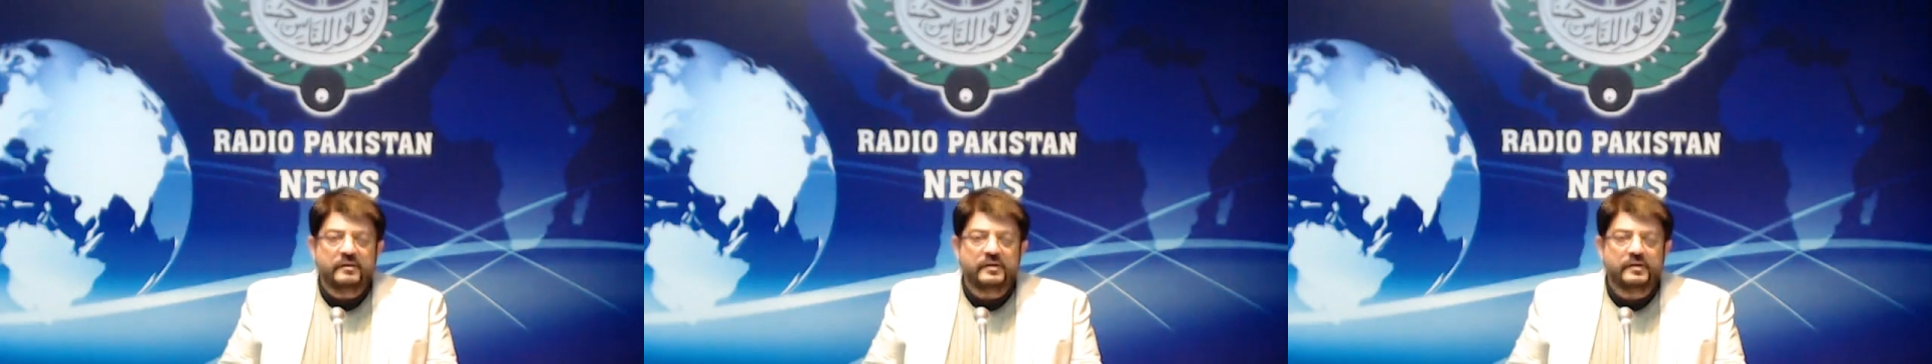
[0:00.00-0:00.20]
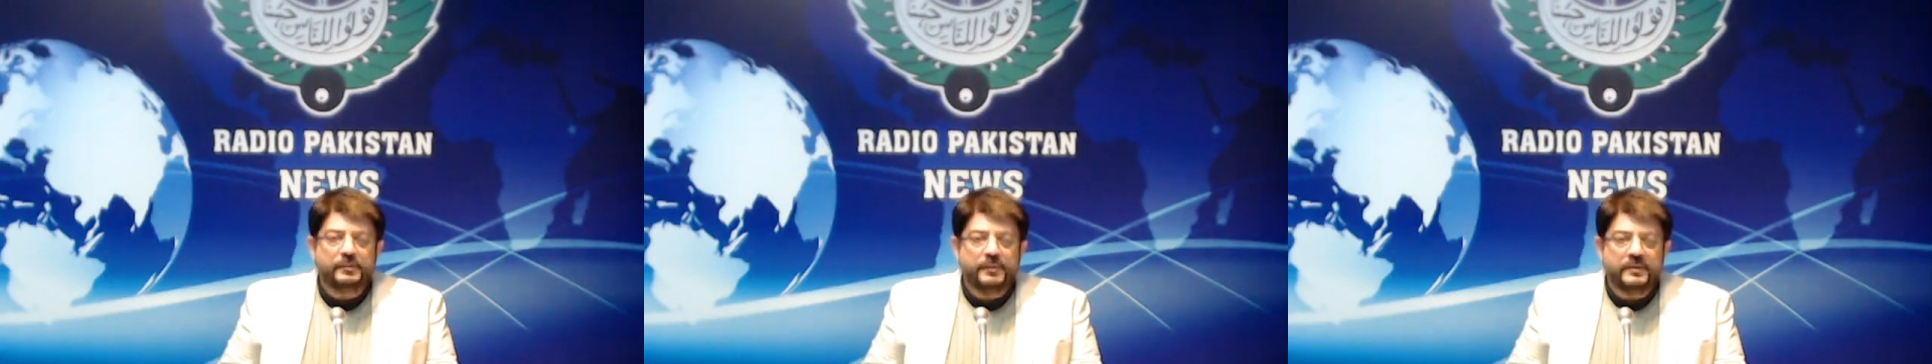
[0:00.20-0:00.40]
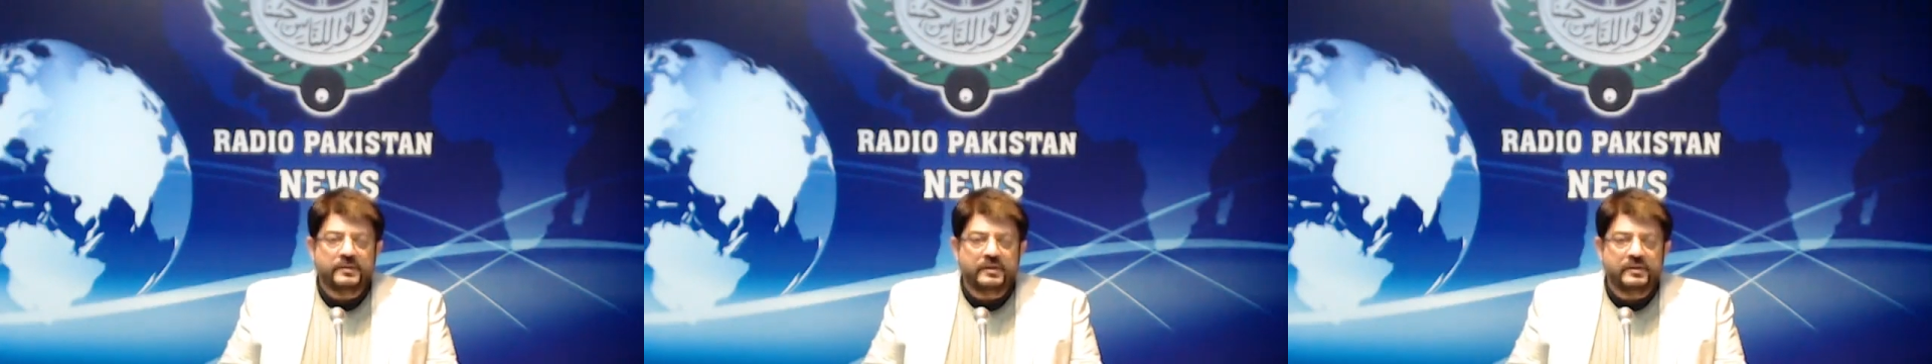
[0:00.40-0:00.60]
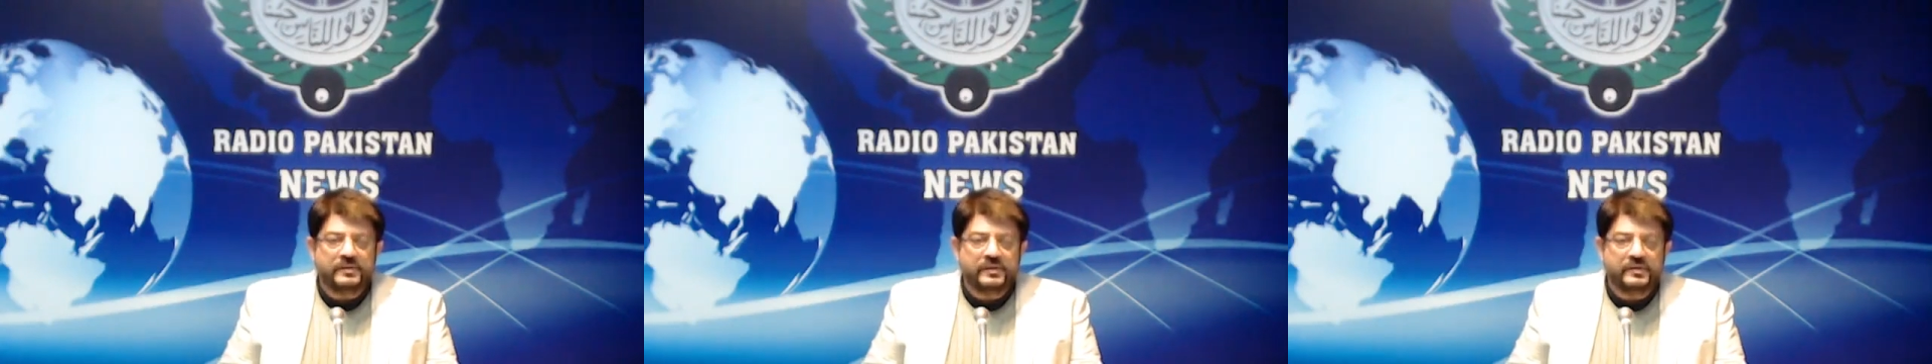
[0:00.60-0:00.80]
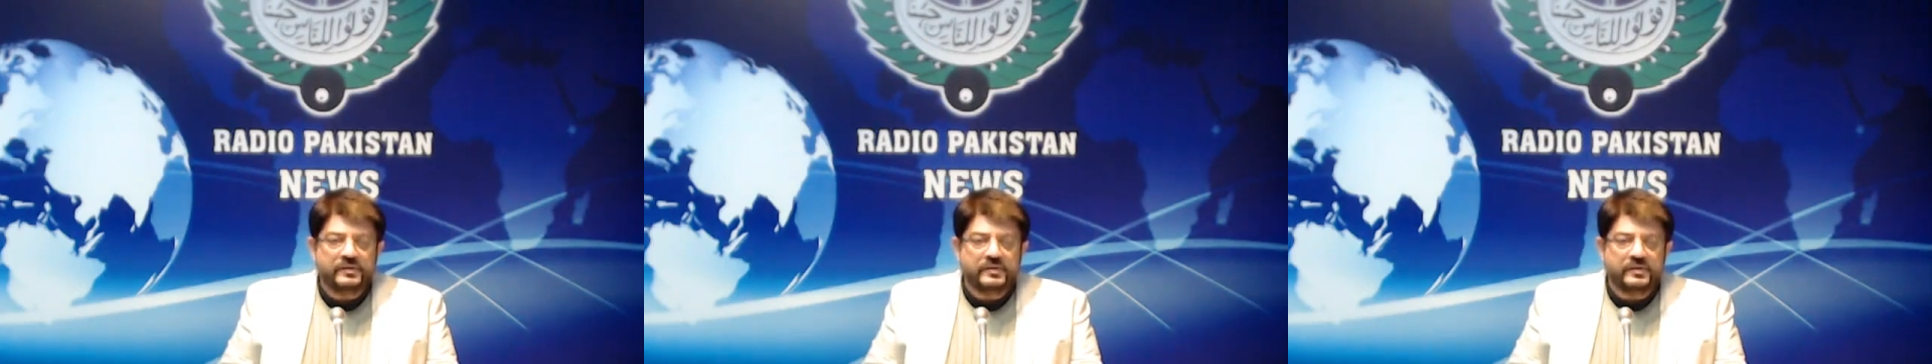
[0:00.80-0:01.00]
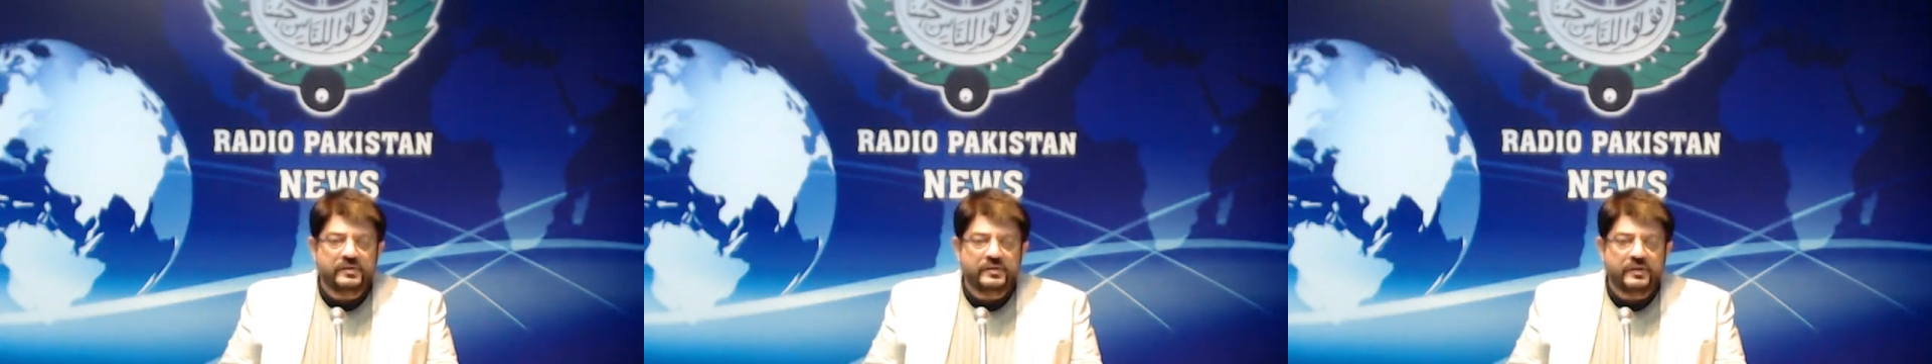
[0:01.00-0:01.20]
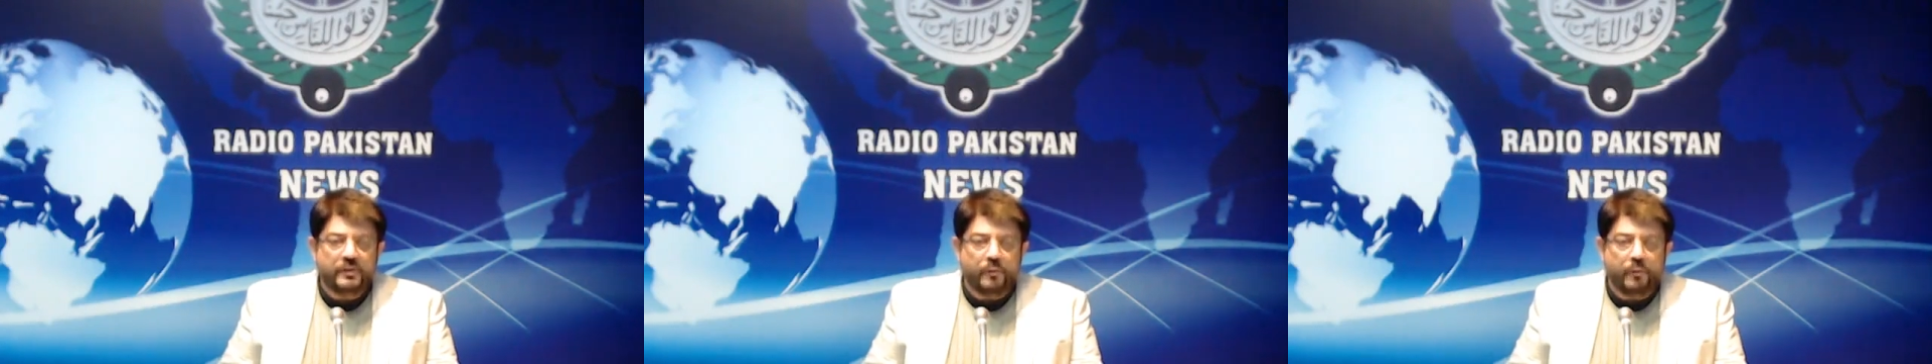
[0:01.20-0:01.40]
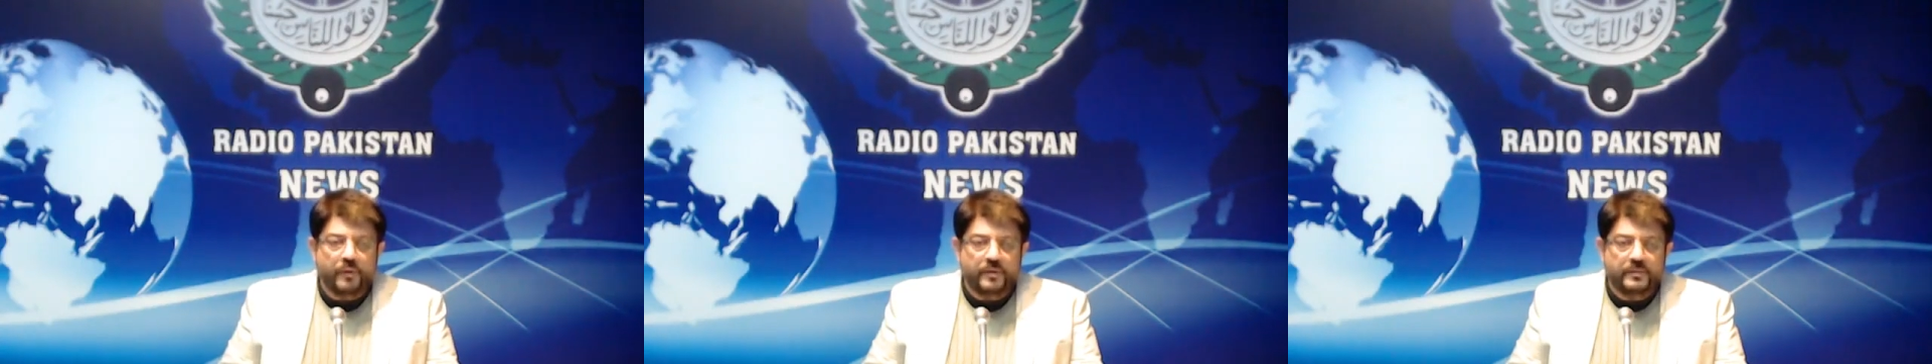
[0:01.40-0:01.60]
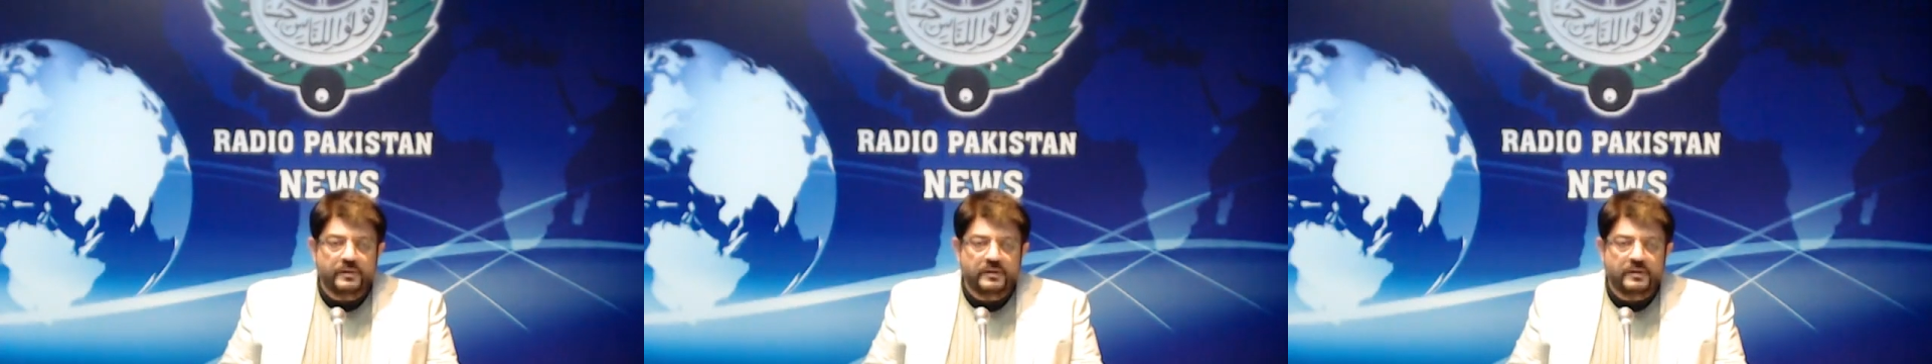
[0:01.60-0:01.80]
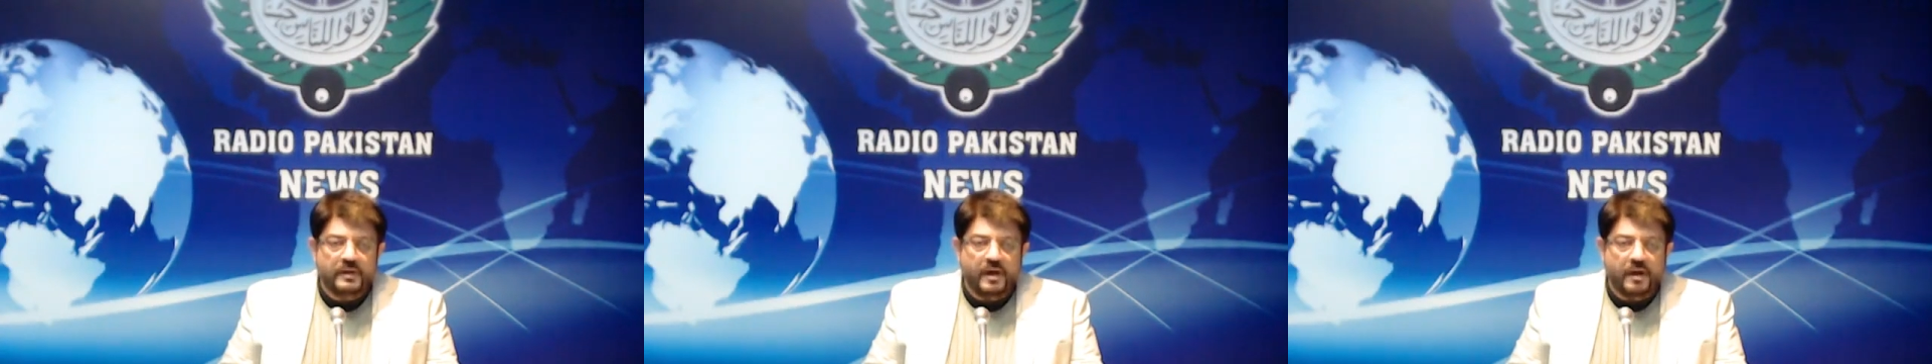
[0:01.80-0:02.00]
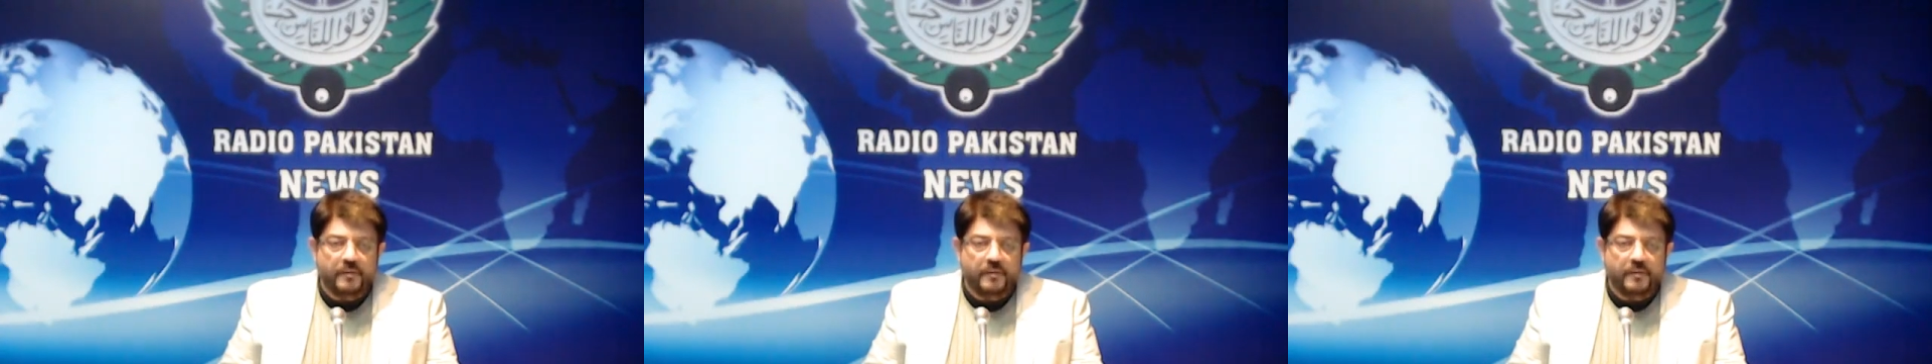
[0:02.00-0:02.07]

The Special Assistant said women